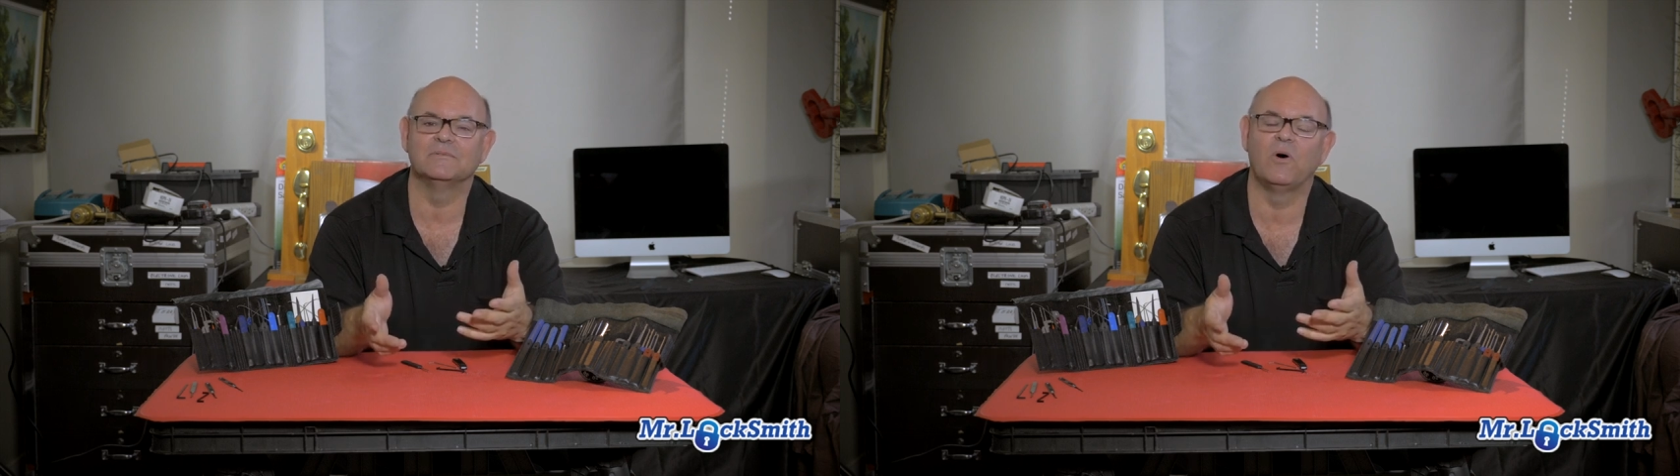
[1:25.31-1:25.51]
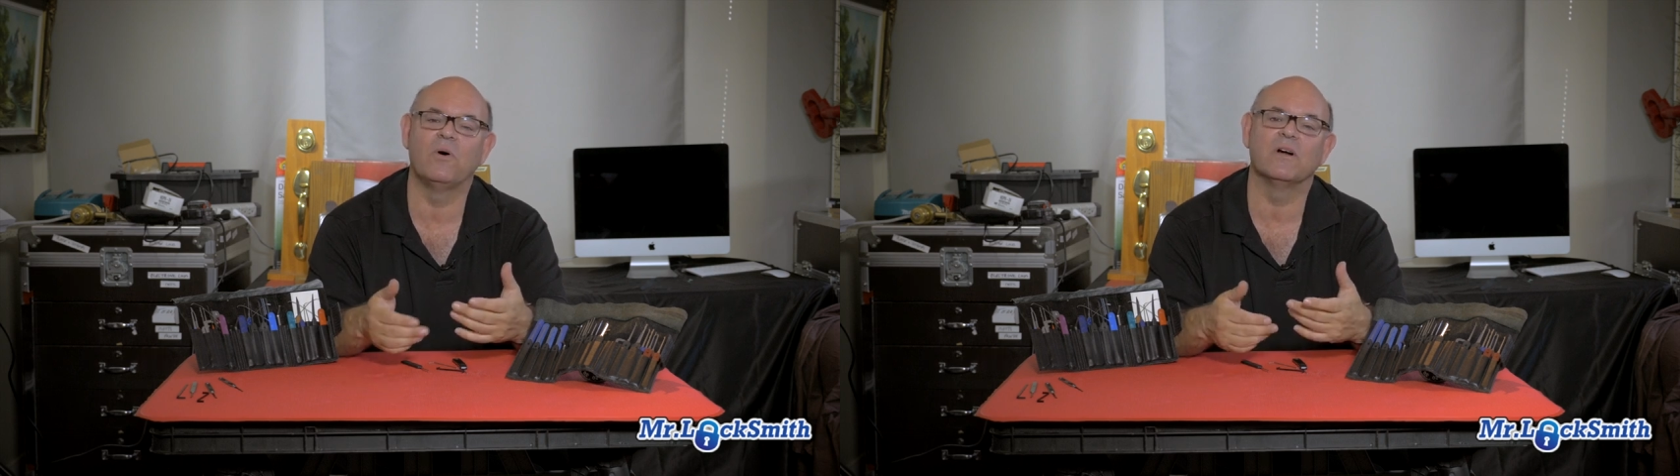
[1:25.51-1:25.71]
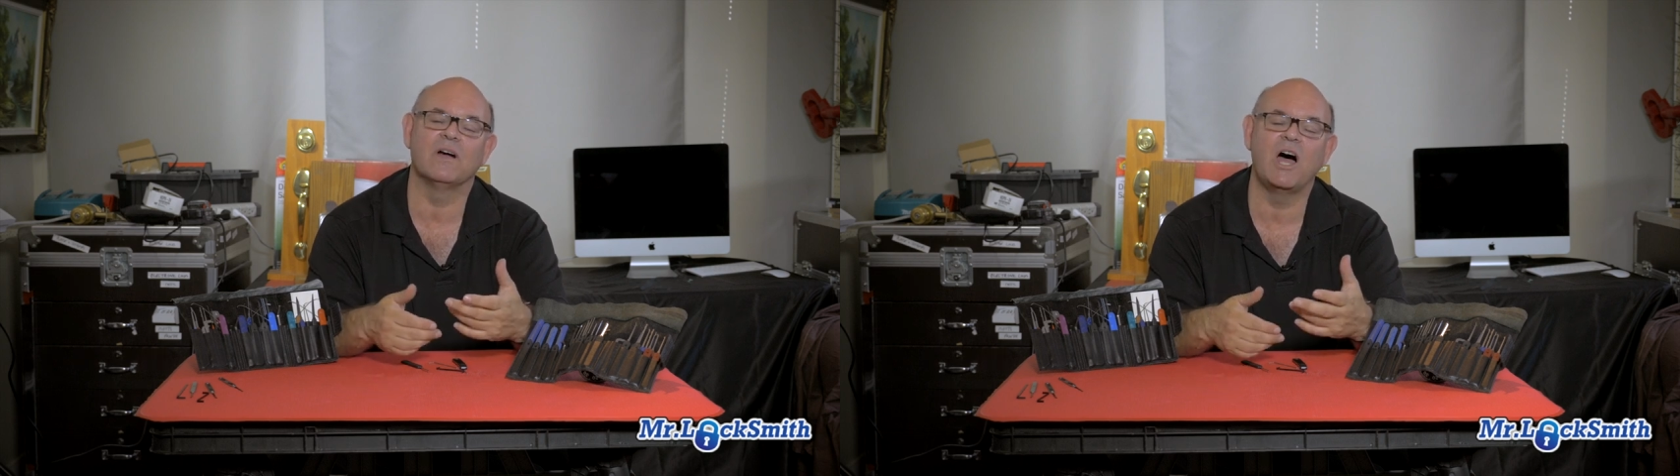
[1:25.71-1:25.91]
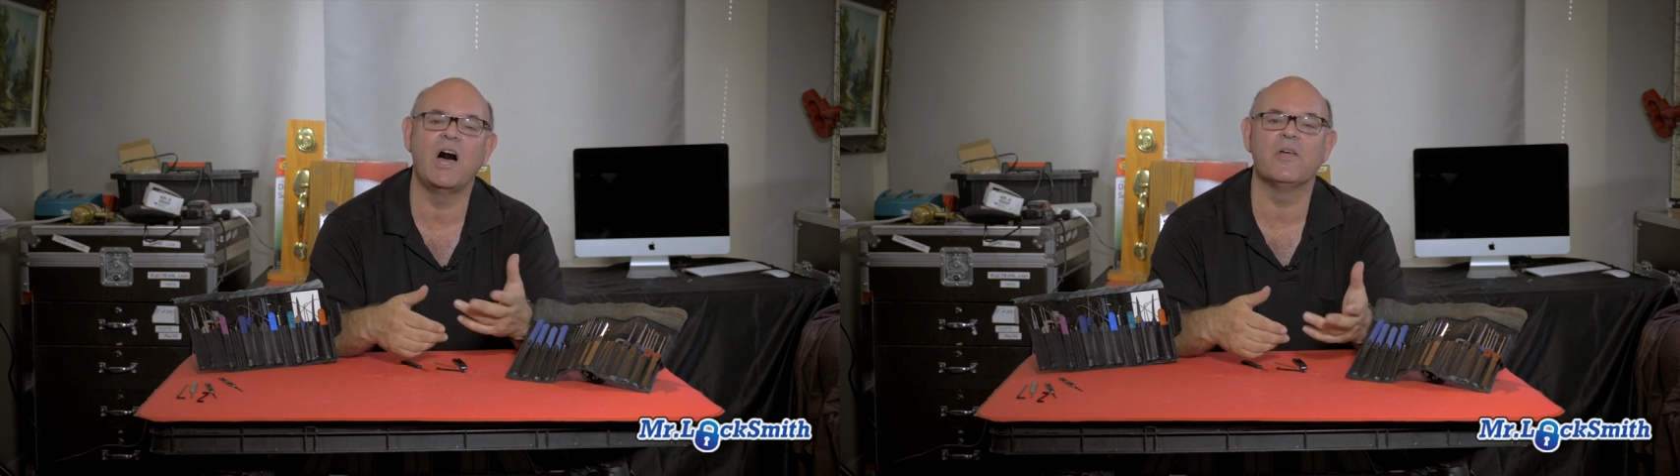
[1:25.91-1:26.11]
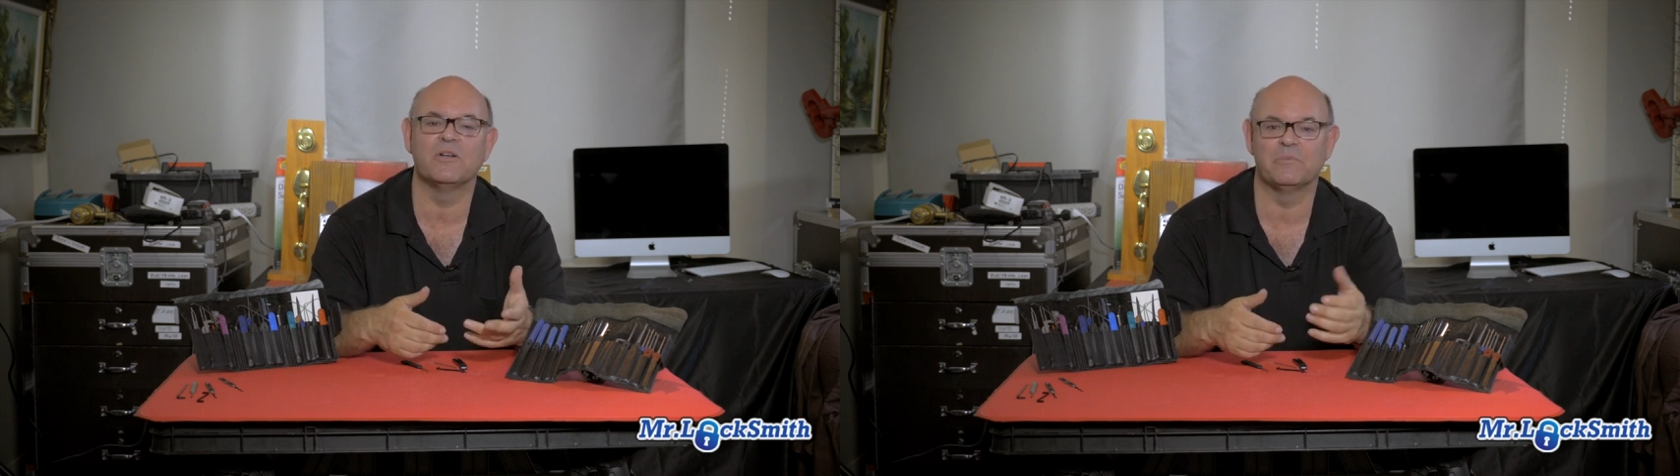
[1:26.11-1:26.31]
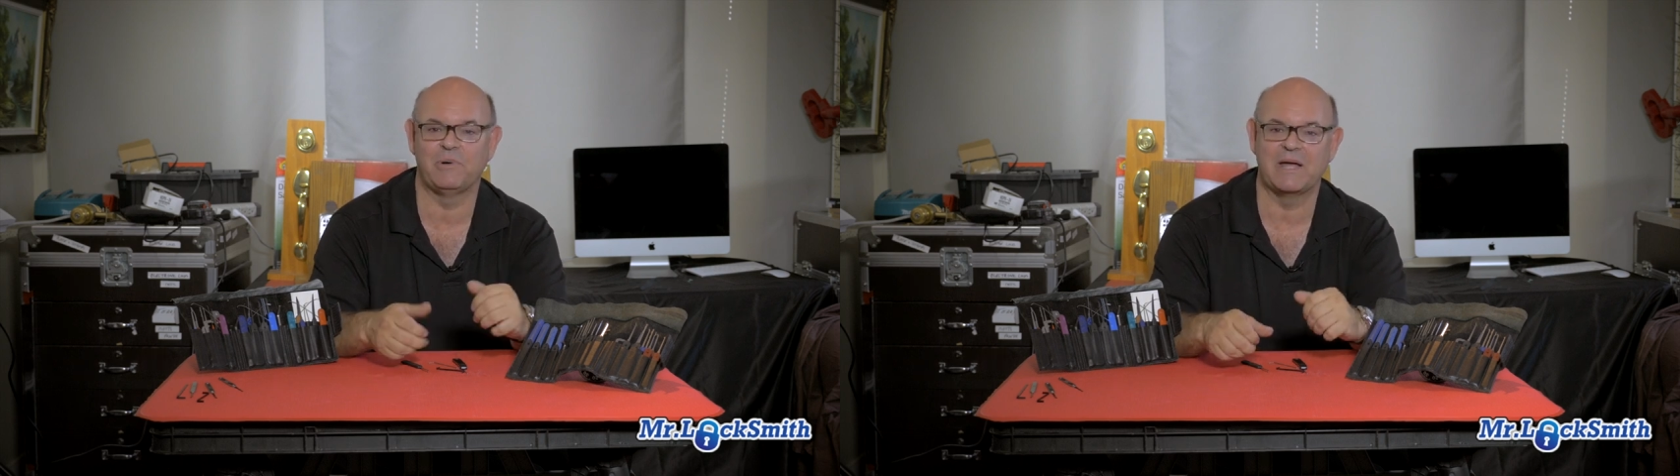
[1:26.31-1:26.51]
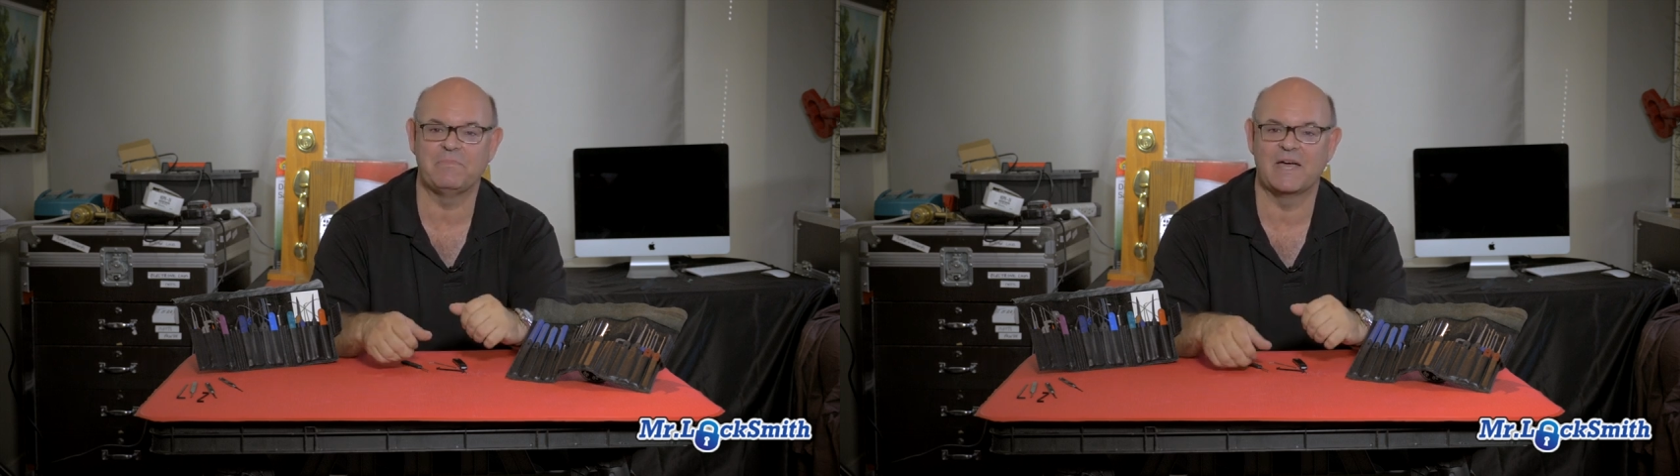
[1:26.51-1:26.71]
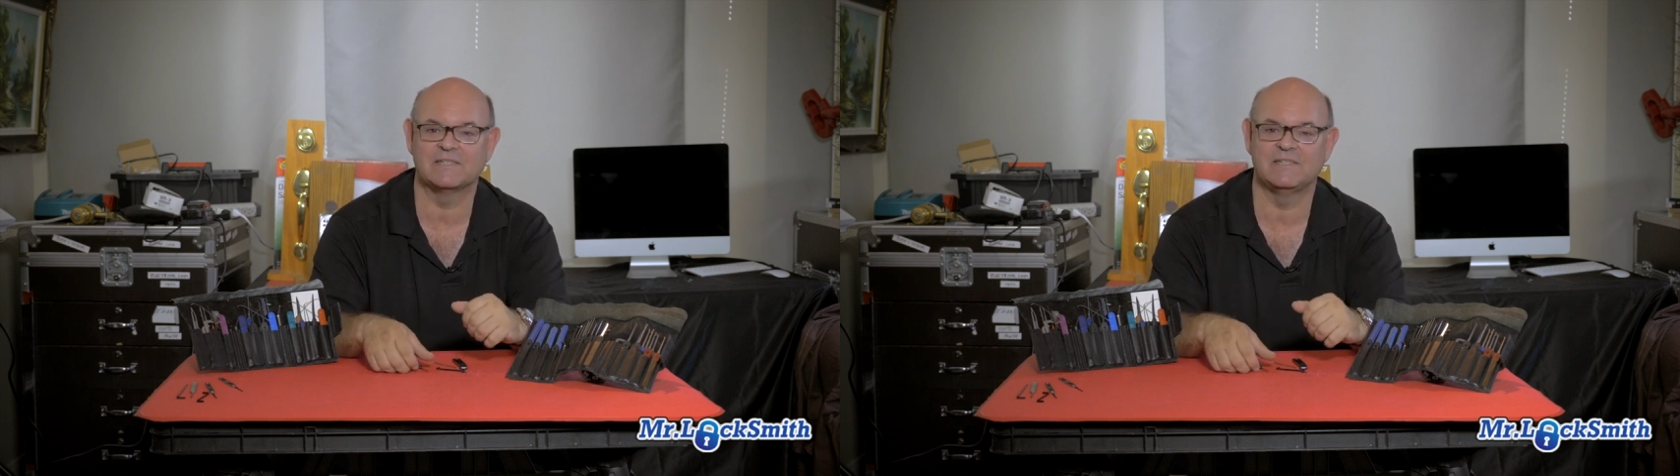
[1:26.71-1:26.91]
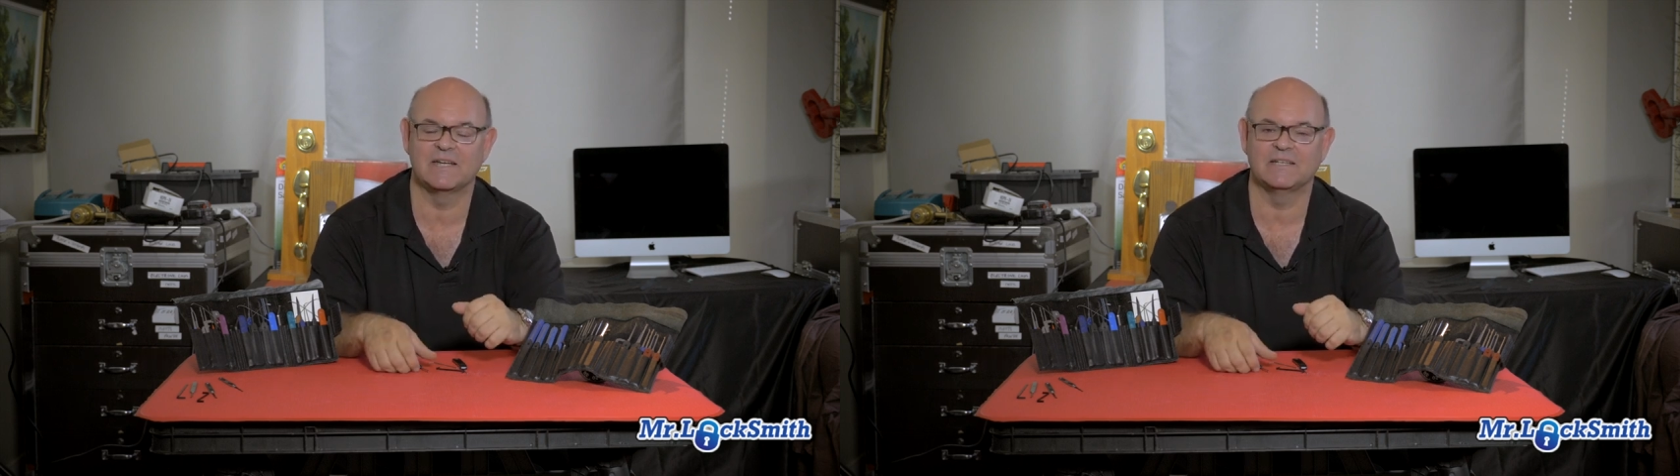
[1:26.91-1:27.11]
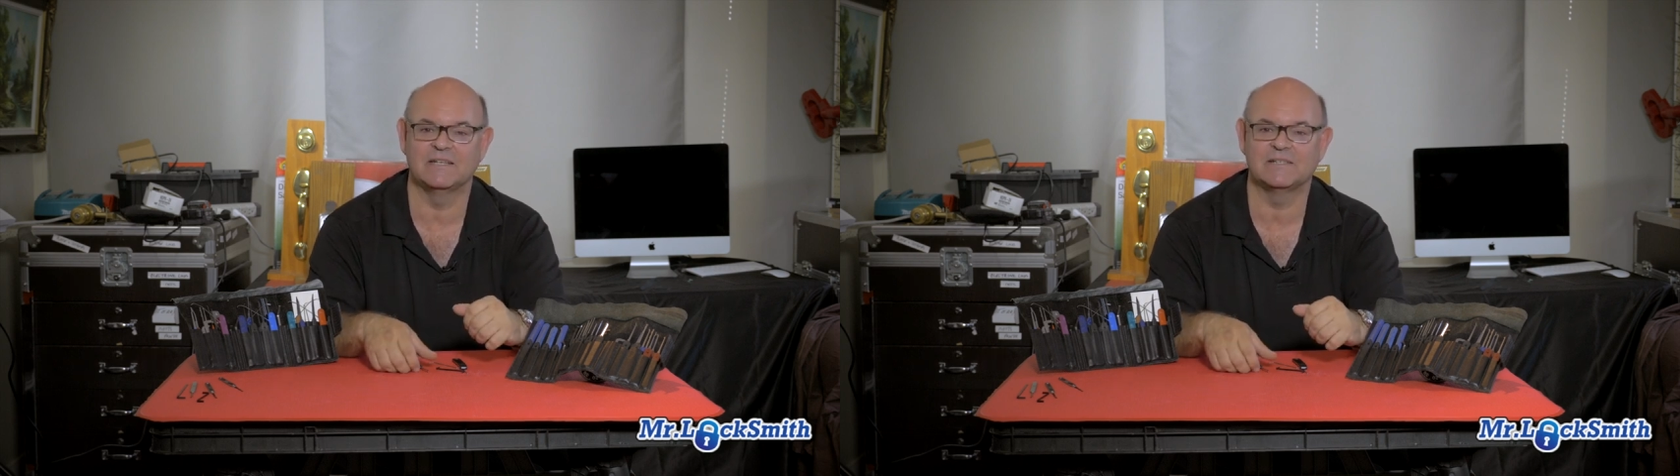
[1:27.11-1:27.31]
or other bypass
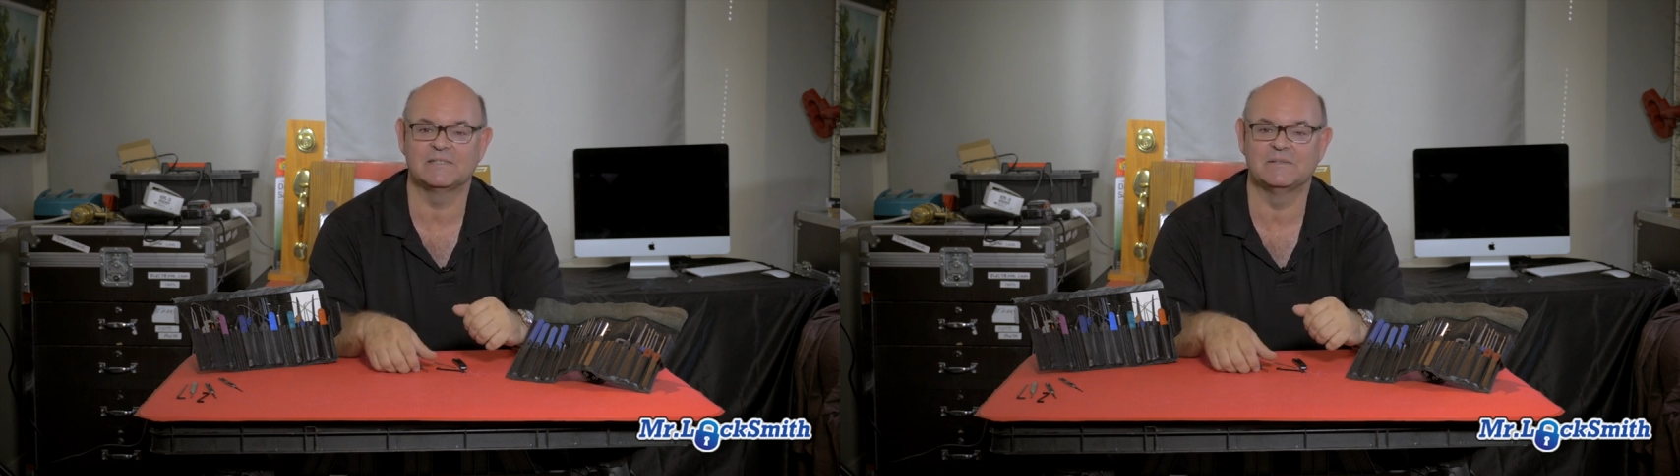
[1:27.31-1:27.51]
techniques.